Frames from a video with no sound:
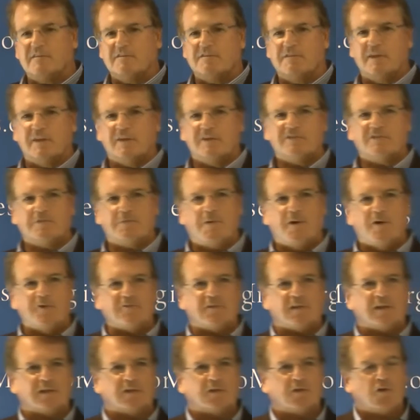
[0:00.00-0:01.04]
of the
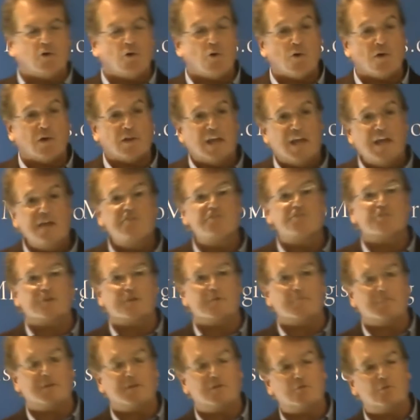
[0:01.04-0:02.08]
supposed
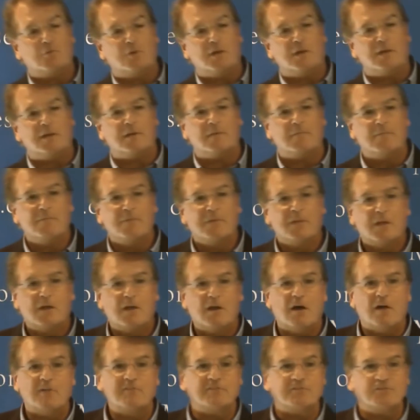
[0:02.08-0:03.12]
correlation between
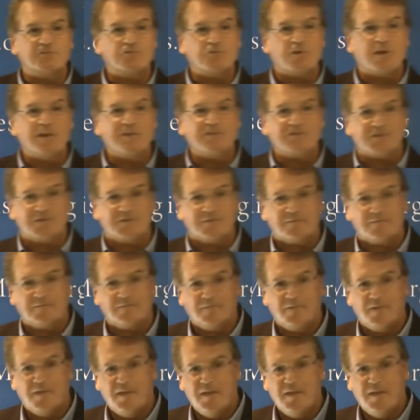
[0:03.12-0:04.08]
concentration